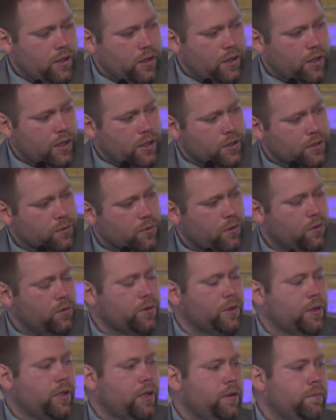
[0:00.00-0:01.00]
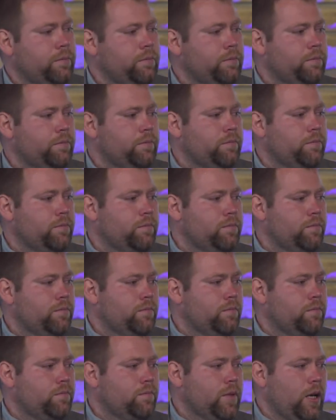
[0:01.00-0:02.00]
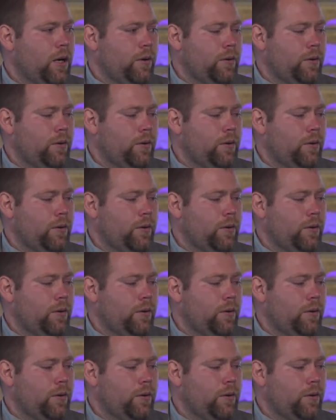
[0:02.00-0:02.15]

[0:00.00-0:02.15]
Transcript: And I scrolled it up. I